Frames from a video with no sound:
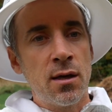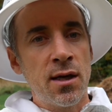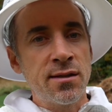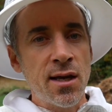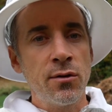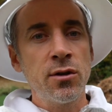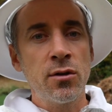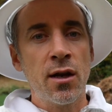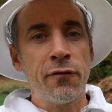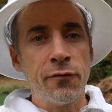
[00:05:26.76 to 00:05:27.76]
it sounded
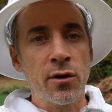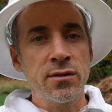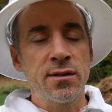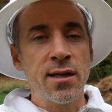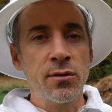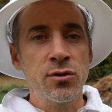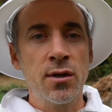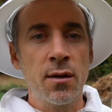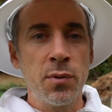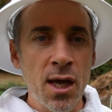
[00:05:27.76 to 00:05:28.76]
good at first. It sounds
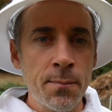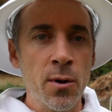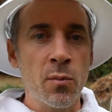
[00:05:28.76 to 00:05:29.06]
good on paper,